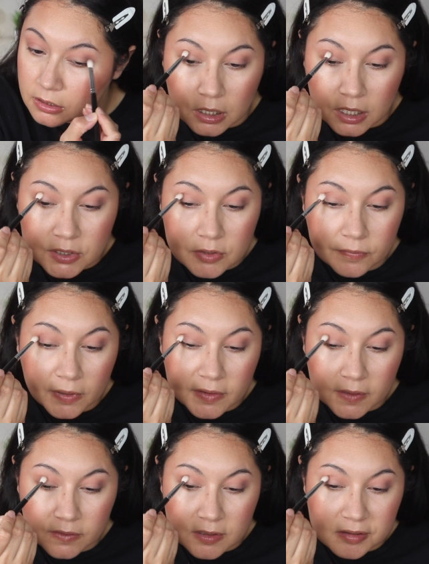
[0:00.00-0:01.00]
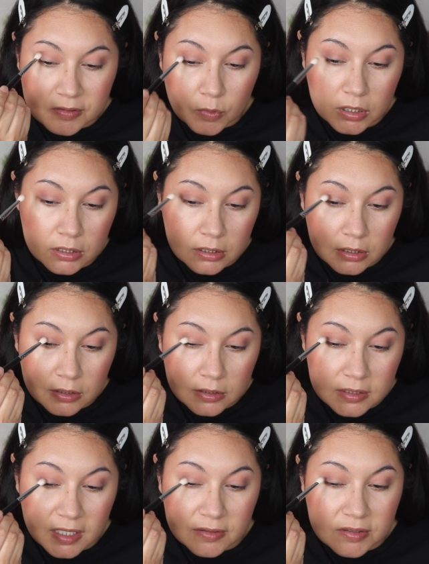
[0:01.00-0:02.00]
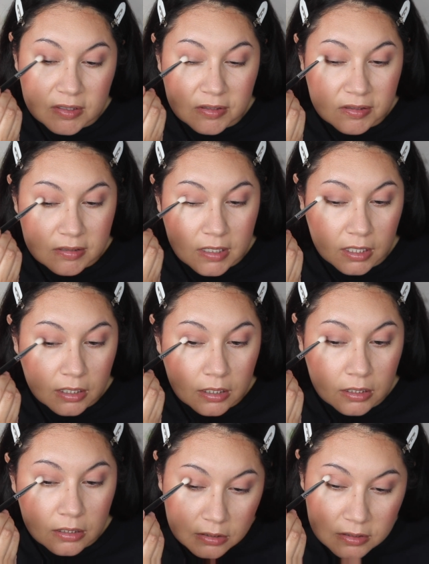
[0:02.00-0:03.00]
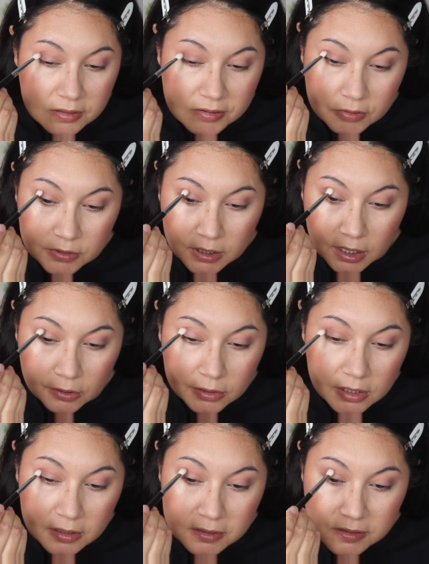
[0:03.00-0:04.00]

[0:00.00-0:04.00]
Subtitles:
I do find that this one tends to stick to certain areas,